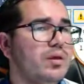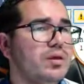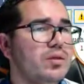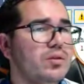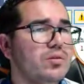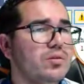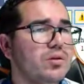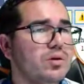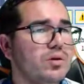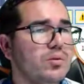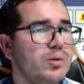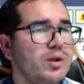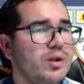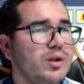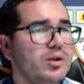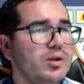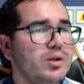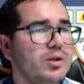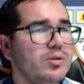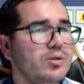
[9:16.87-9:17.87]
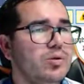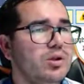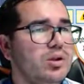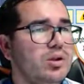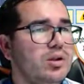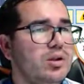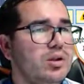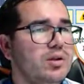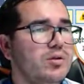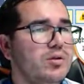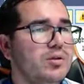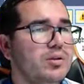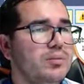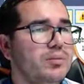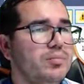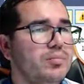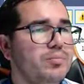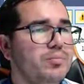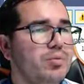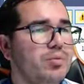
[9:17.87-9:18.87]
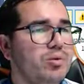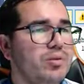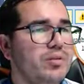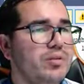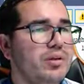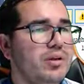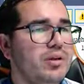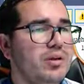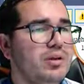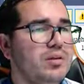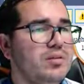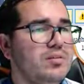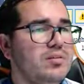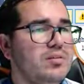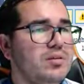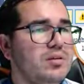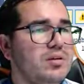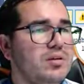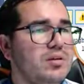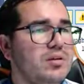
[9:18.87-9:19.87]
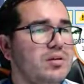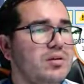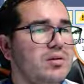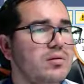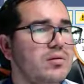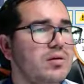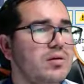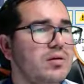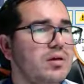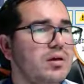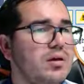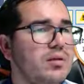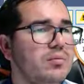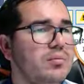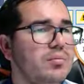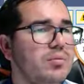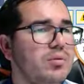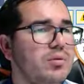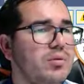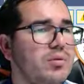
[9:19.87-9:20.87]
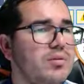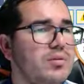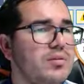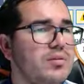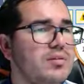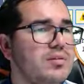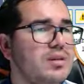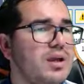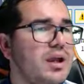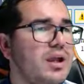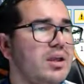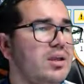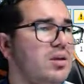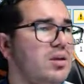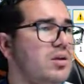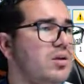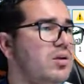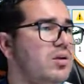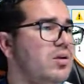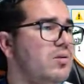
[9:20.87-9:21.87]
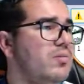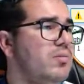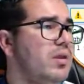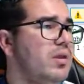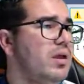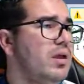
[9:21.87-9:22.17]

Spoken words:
So what I'm gonna do here, they're gonna put this here and put this guy here,